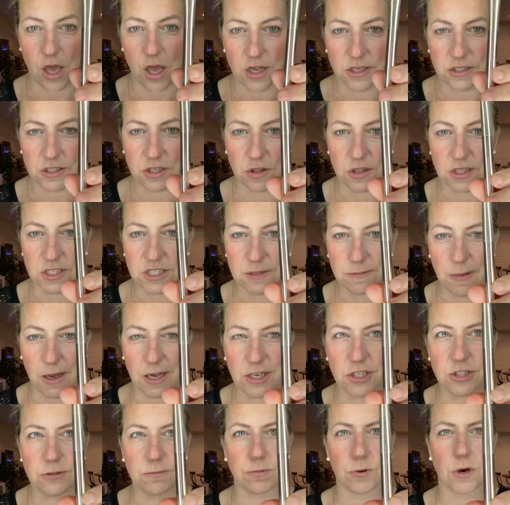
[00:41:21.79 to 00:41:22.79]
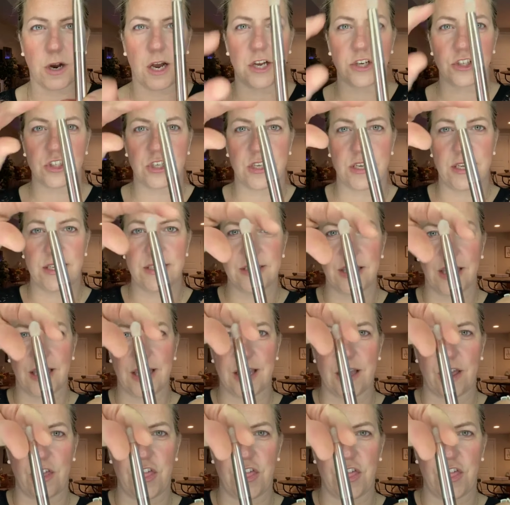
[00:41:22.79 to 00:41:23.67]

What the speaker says: so the smudge brush is like a